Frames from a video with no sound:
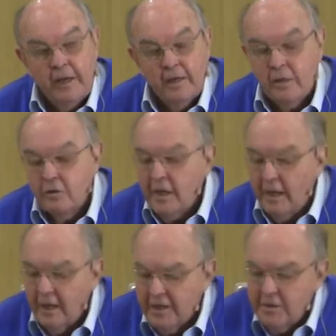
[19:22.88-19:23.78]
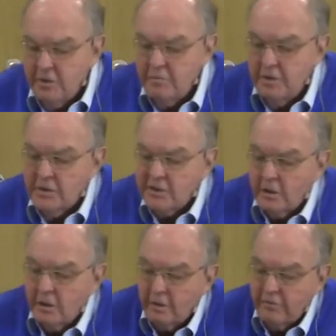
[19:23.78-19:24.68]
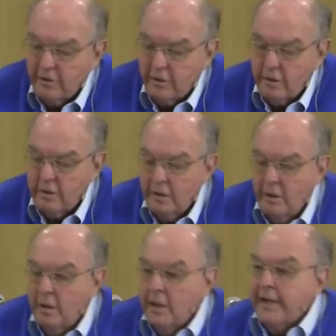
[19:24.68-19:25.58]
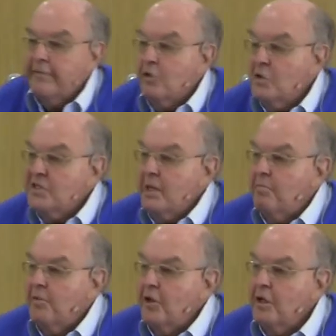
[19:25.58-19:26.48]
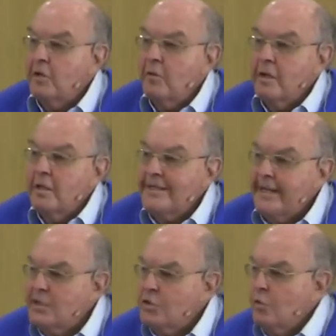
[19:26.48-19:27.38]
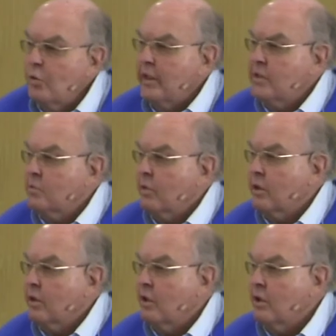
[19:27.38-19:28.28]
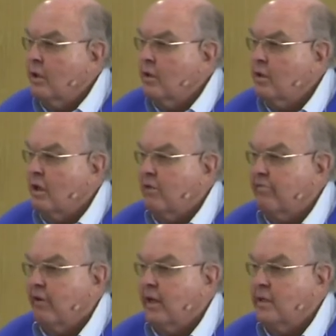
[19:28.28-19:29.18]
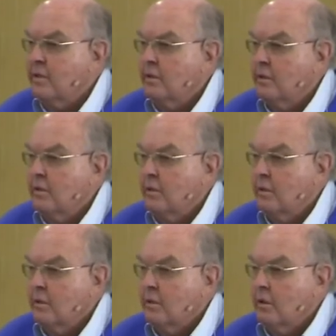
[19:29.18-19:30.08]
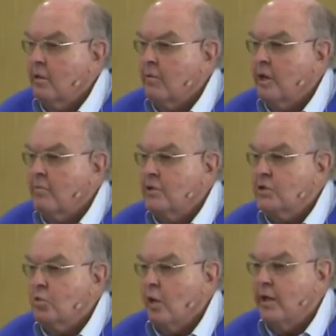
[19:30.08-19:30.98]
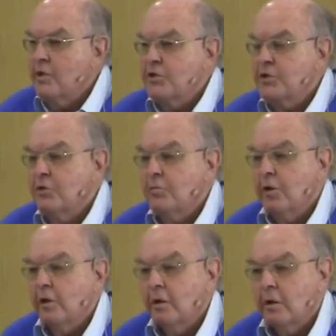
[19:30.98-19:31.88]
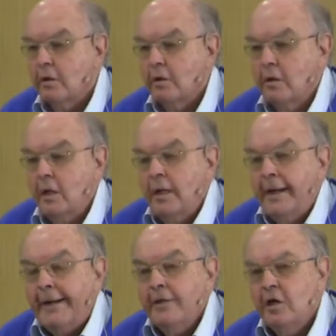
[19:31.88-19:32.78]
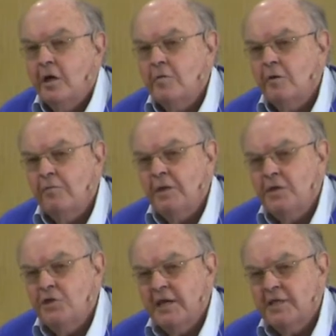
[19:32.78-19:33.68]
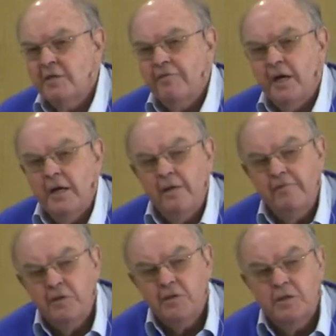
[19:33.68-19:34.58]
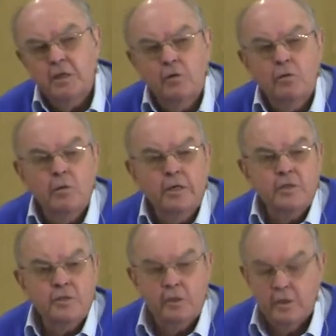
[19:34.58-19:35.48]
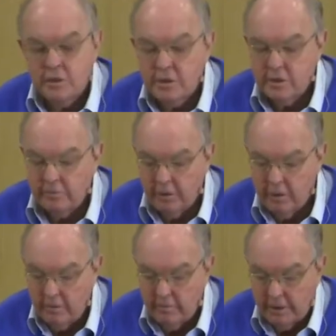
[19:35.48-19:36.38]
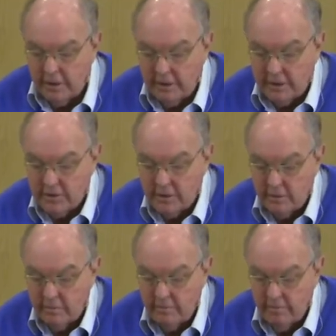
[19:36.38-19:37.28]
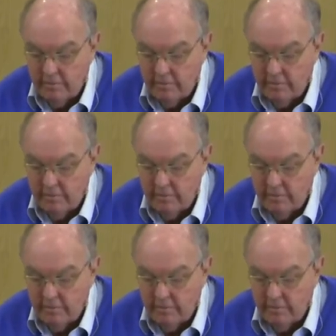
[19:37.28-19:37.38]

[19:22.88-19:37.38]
And I thought, how can you be so confident? And of course, they broke it within days or weeks with the golden calf, right? Commandments 1 and 2 broken. And God would have been justified in visiting all those curses upon them, but he doesn't.